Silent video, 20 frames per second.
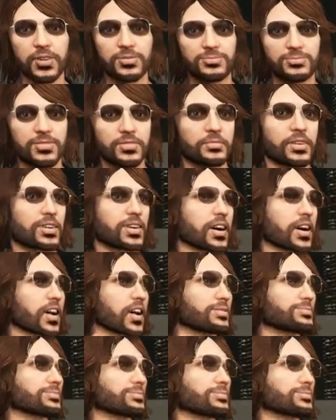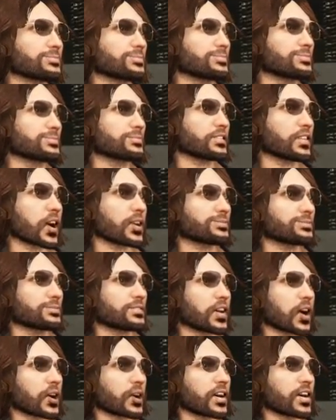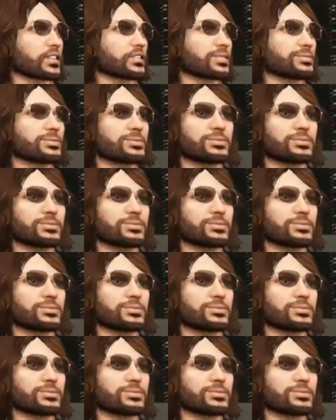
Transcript: you can please leave them in the description below.